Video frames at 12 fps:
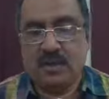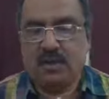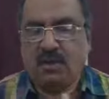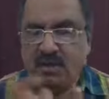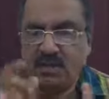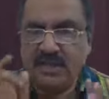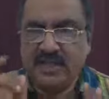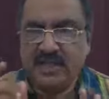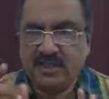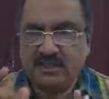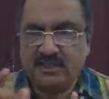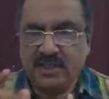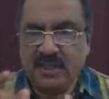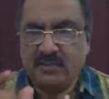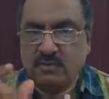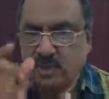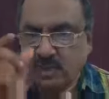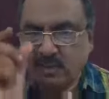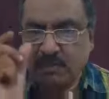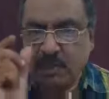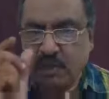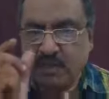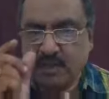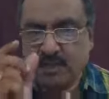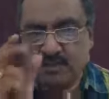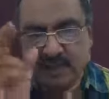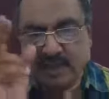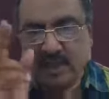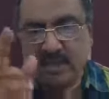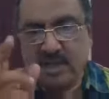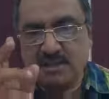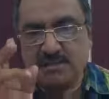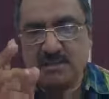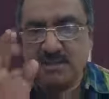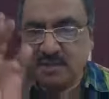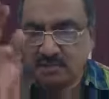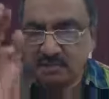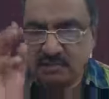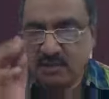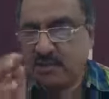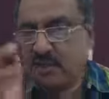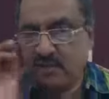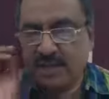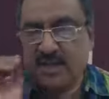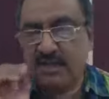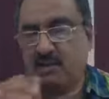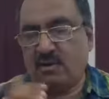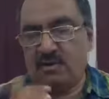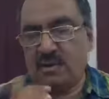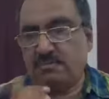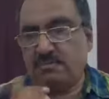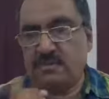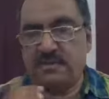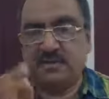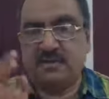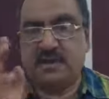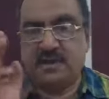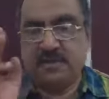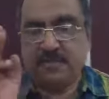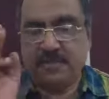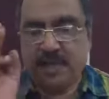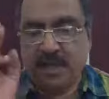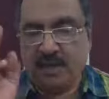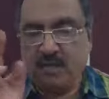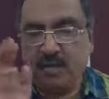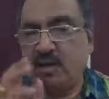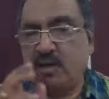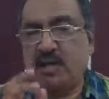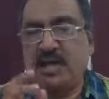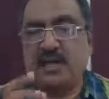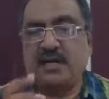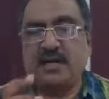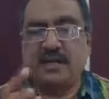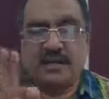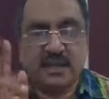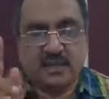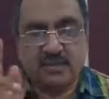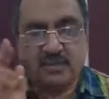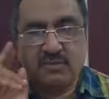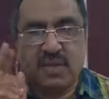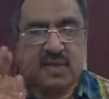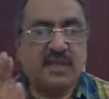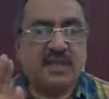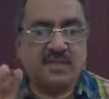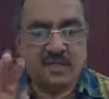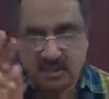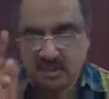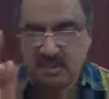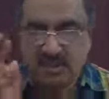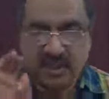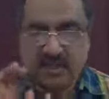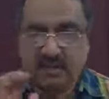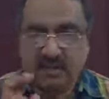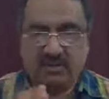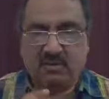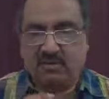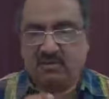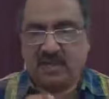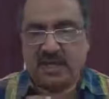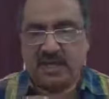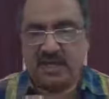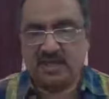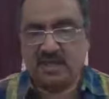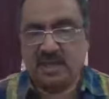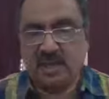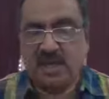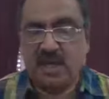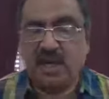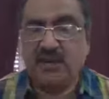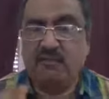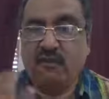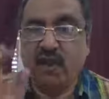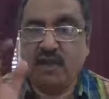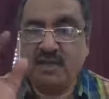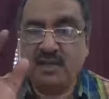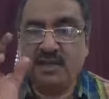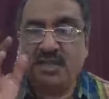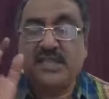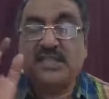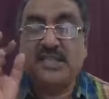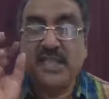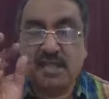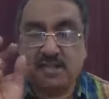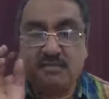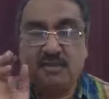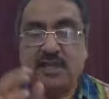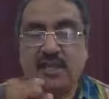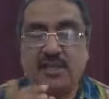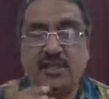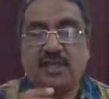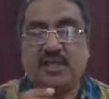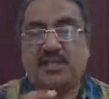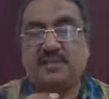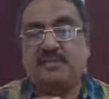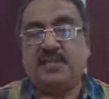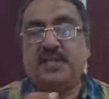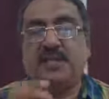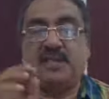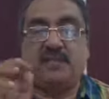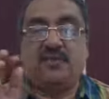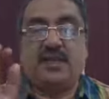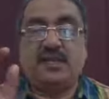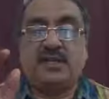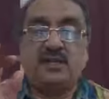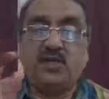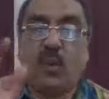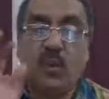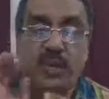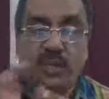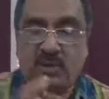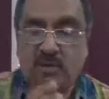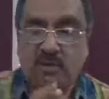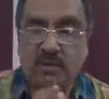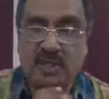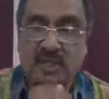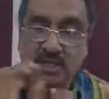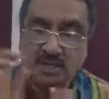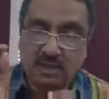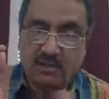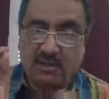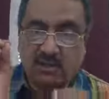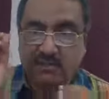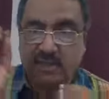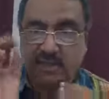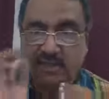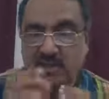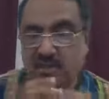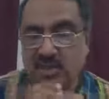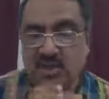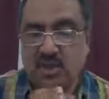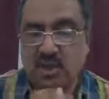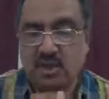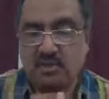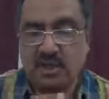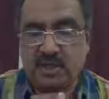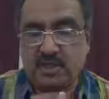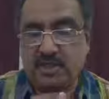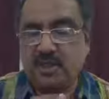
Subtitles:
All details will be there. Who is the borrower? Suppose there are three persons, they will write all three persons. And overall guarantors, there are two guarantors, they will write all two guarantors. And what is the security that is being given to while the loan? That is also mentioned in the document.